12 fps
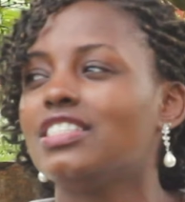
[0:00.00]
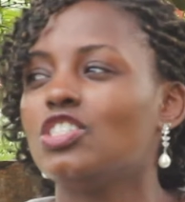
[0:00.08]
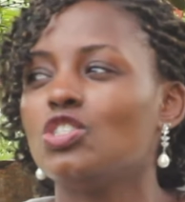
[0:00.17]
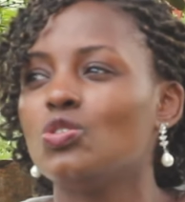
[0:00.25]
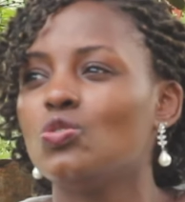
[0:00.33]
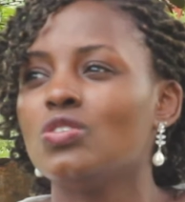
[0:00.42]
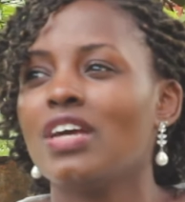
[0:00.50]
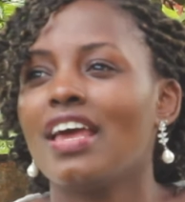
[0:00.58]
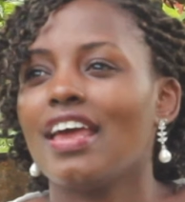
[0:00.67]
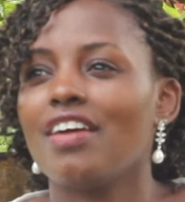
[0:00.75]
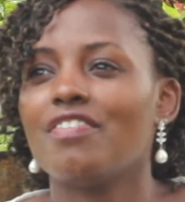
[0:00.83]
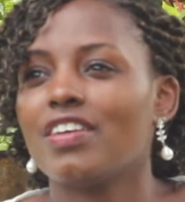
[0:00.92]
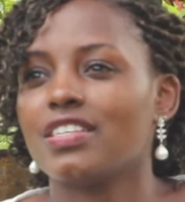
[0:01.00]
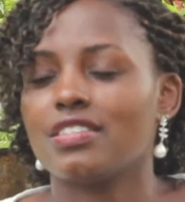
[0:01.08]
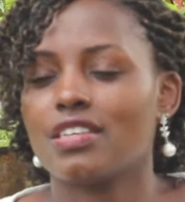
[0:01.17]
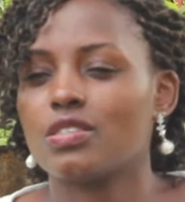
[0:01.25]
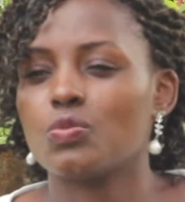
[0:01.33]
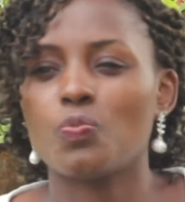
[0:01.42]
did you ever
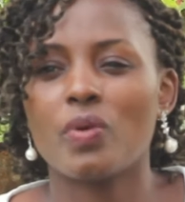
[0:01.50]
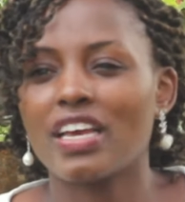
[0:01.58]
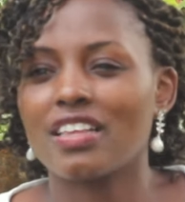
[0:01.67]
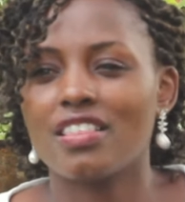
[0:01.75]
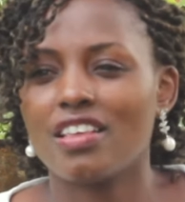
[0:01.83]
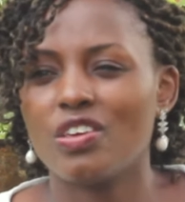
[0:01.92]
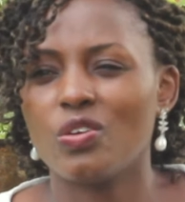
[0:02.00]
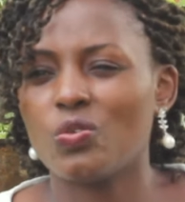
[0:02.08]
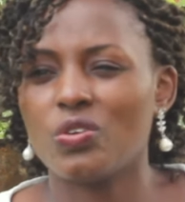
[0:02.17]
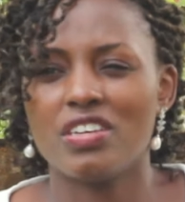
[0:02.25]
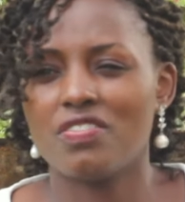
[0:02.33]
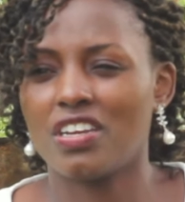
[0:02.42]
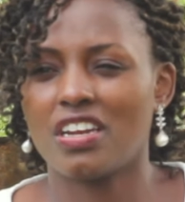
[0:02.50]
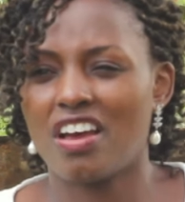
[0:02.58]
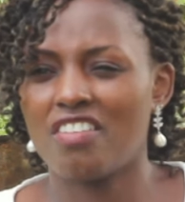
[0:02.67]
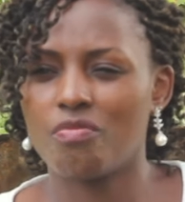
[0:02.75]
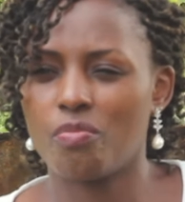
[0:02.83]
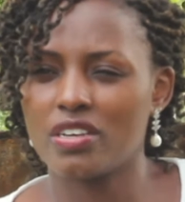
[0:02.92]
suspect that you could
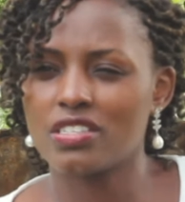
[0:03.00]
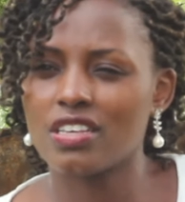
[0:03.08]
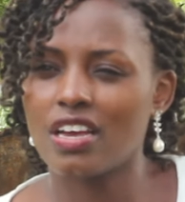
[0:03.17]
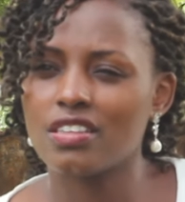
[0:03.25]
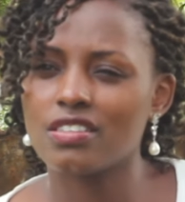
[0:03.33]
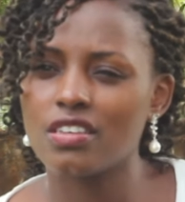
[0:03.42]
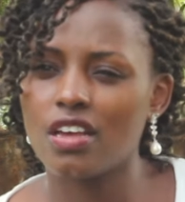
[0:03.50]
even have breast